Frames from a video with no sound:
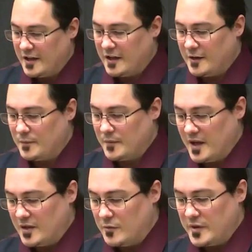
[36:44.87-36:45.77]
Um,
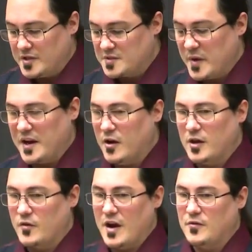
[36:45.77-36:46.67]
and despite
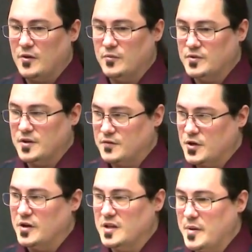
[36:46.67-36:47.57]
all of our effort of
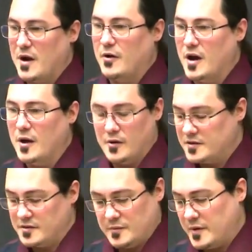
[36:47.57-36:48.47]
turning the power up or
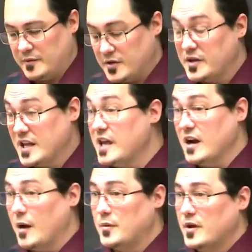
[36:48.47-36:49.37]
uh, turning the heat
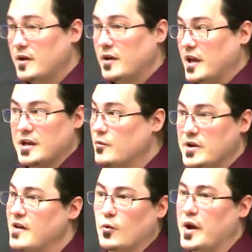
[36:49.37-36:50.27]
up, it
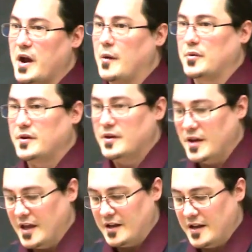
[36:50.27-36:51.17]
never went up.
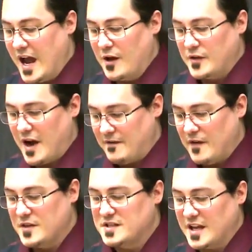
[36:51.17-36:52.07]
And now that I
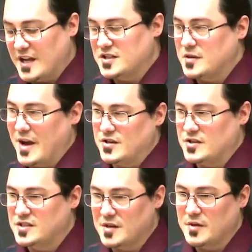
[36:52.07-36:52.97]
found this thing, I just
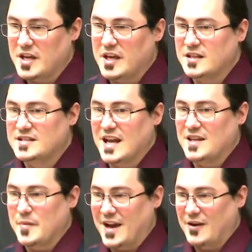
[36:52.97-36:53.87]
imagine some kid sat in
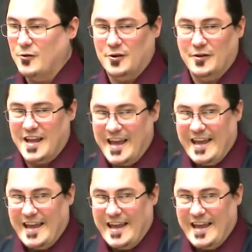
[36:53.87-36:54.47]
the back corner going,